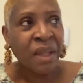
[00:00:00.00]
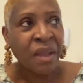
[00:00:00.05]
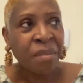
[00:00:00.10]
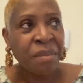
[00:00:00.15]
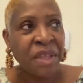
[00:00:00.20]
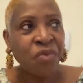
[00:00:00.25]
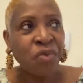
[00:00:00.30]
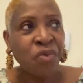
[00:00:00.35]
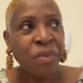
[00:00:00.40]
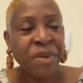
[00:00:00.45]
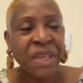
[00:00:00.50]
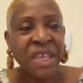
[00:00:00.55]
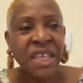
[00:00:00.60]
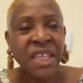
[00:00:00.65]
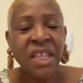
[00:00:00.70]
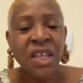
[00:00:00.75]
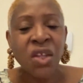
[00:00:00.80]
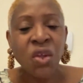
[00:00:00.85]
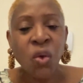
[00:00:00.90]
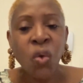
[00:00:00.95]
being
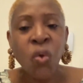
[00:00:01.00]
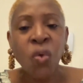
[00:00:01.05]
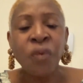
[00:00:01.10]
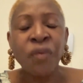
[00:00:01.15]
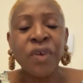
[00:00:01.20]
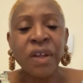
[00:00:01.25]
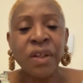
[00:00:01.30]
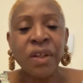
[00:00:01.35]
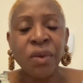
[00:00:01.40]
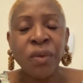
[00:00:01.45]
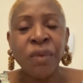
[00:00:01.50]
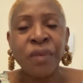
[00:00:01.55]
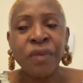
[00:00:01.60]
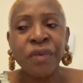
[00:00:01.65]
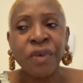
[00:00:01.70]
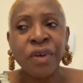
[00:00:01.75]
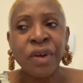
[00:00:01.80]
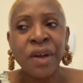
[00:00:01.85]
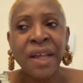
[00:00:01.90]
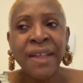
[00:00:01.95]
repeated over and
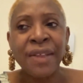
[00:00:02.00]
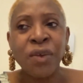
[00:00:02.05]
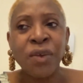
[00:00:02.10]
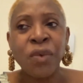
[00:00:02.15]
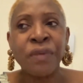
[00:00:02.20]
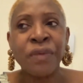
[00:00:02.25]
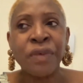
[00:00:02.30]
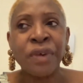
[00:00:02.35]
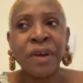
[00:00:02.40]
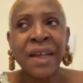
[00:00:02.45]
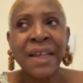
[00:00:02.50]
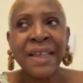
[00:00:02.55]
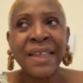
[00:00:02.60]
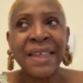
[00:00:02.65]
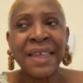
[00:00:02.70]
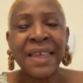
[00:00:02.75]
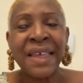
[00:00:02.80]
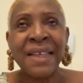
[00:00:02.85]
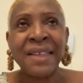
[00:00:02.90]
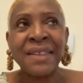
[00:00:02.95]
over and over
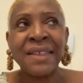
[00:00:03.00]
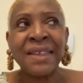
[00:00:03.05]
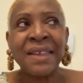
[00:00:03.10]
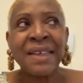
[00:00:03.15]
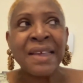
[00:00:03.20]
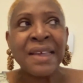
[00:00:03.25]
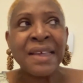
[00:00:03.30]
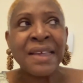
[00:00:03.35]
again.